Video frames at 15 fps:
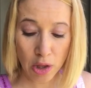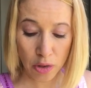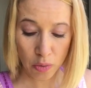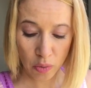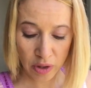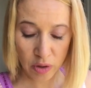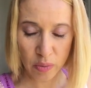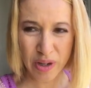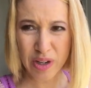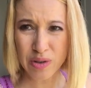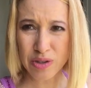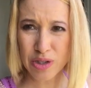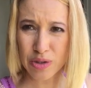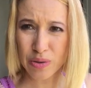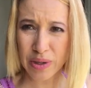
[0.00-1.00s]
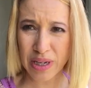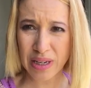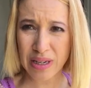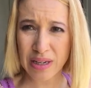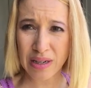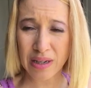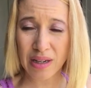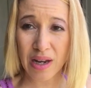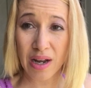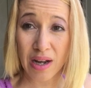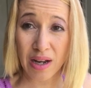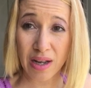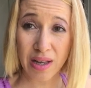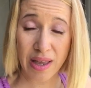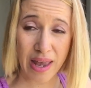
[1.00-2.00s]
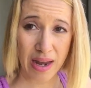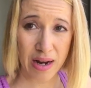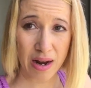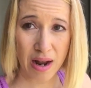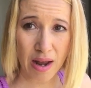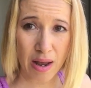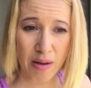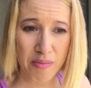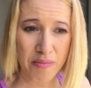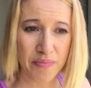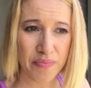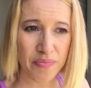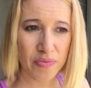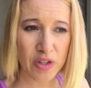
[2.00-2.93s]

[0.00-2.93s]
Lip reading: The one that we go to in Anaheim,